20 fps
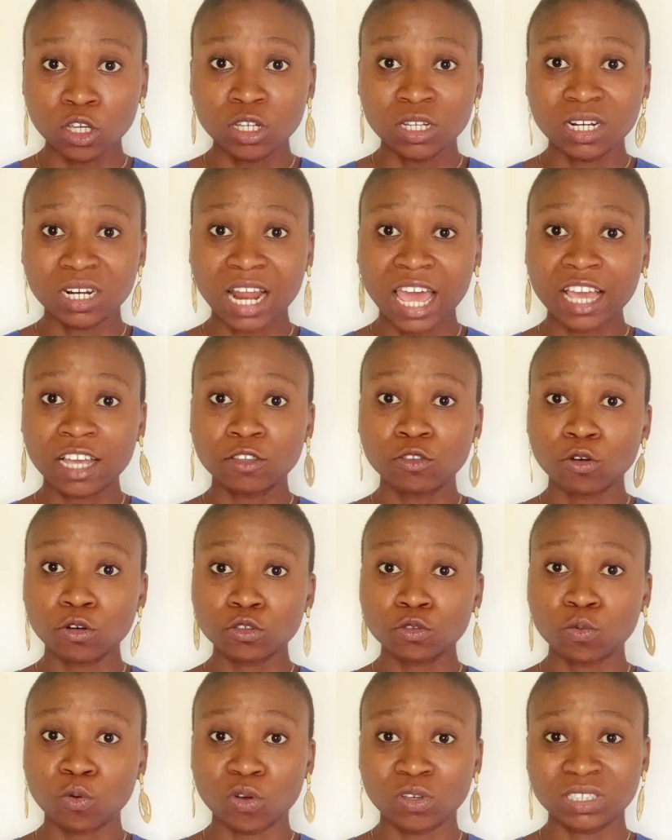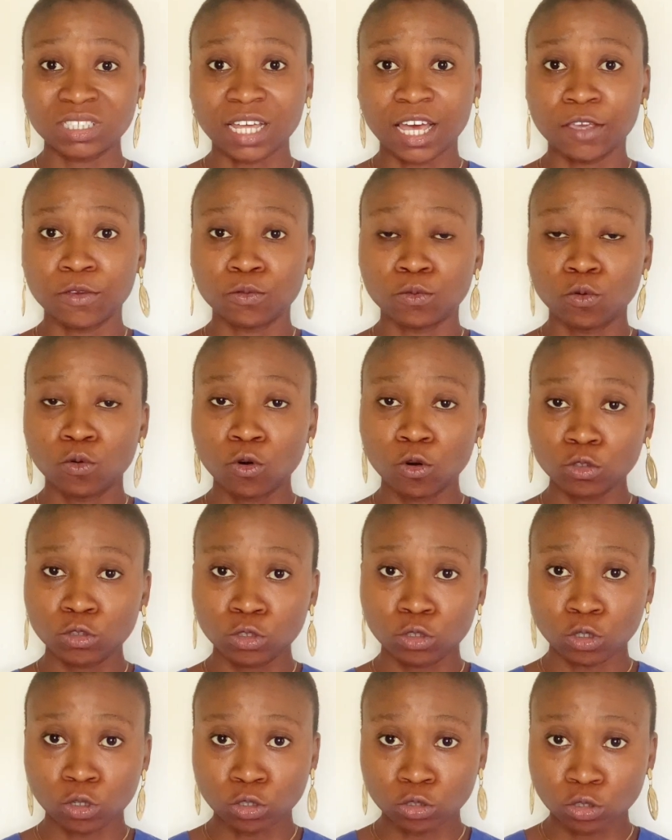like those ones that you go to
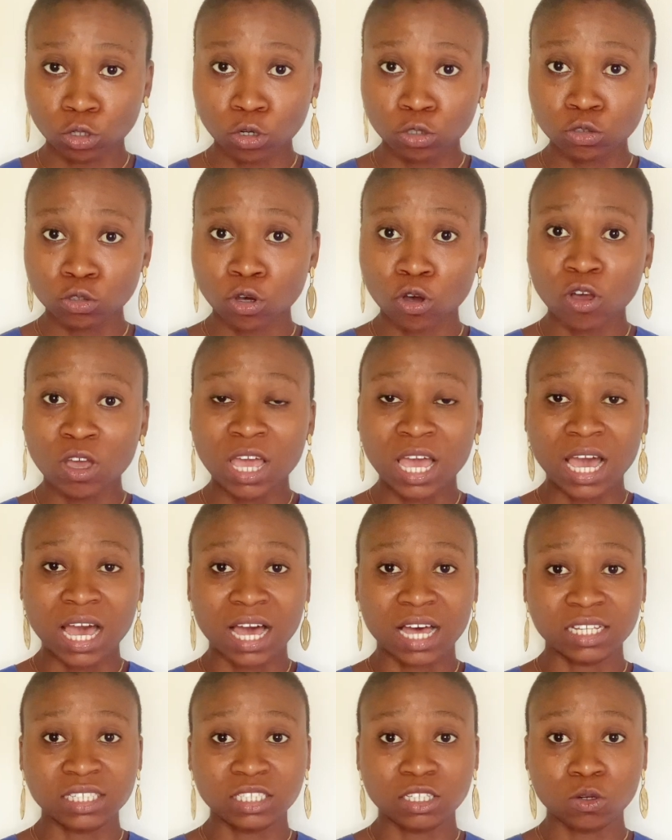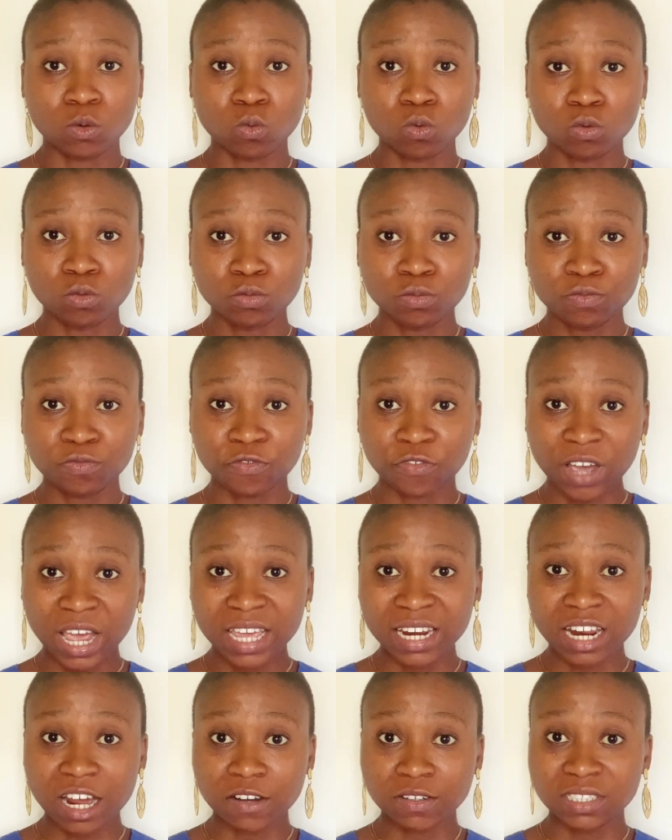your doctor and they will find
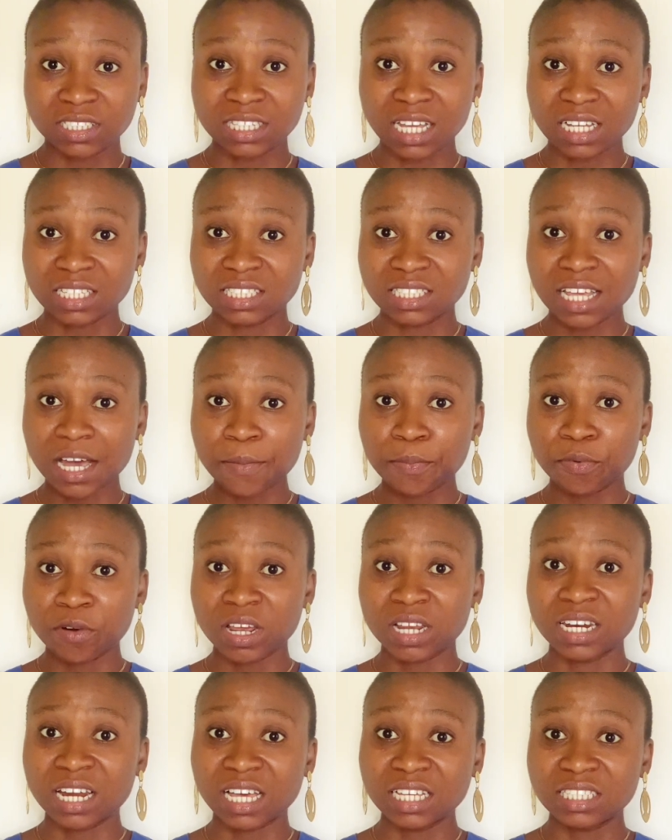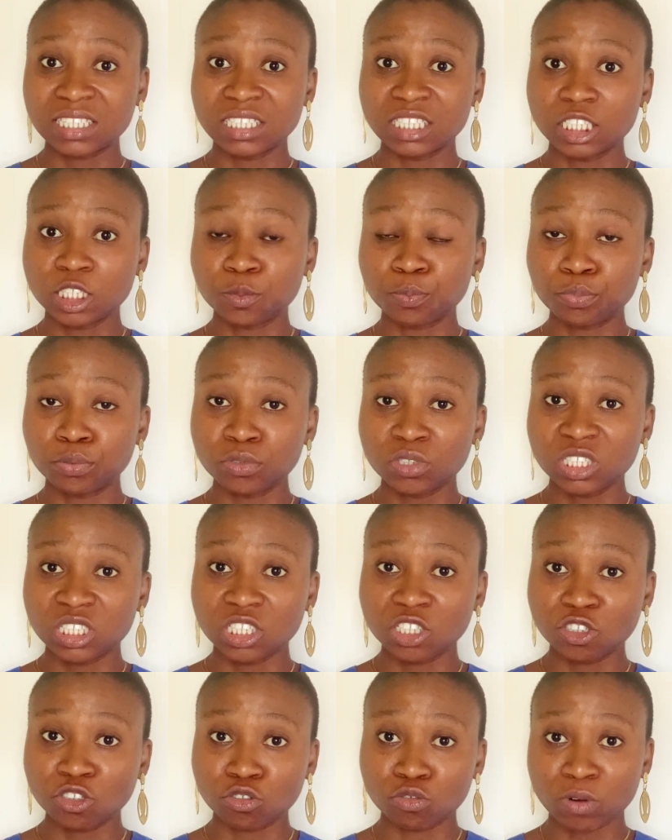out that that pregnancy is putting
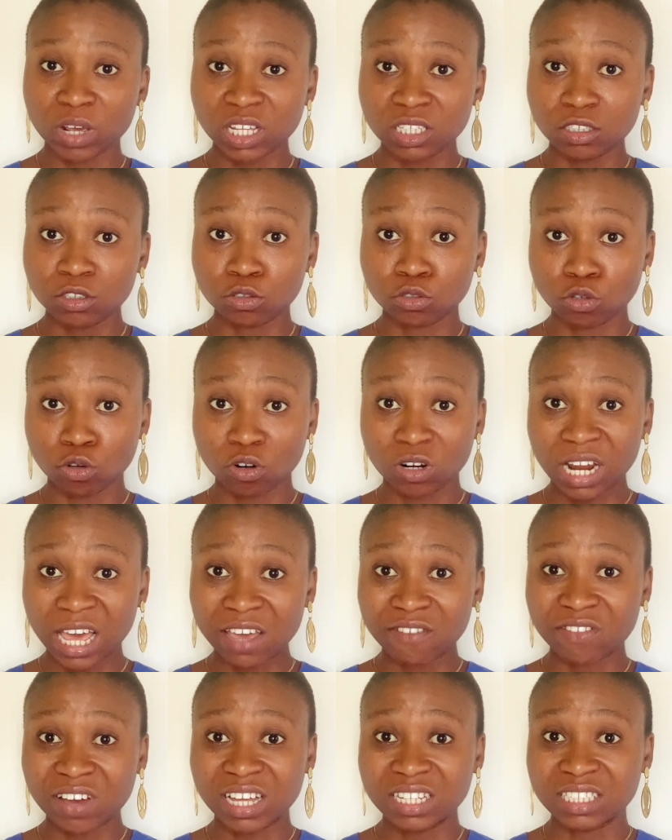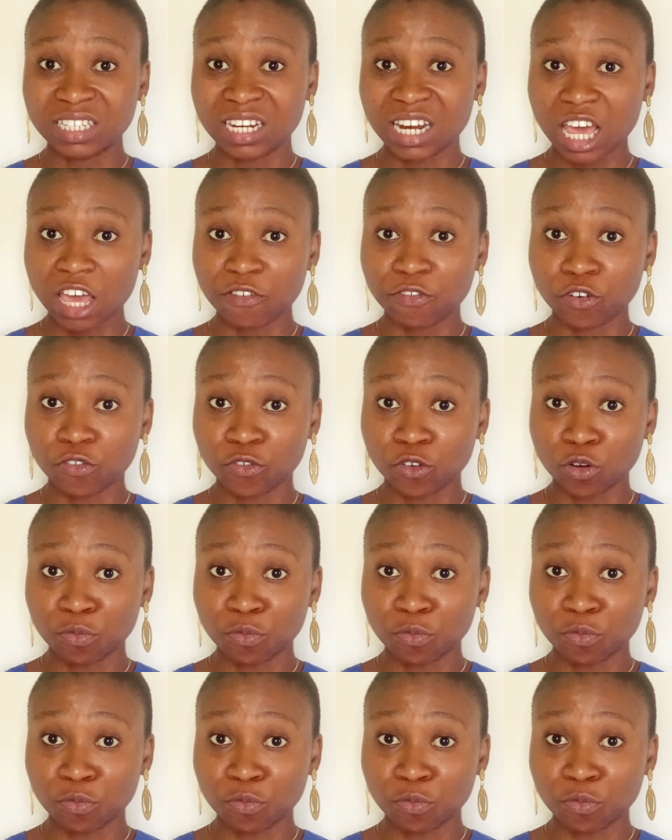threat to your life and the life of your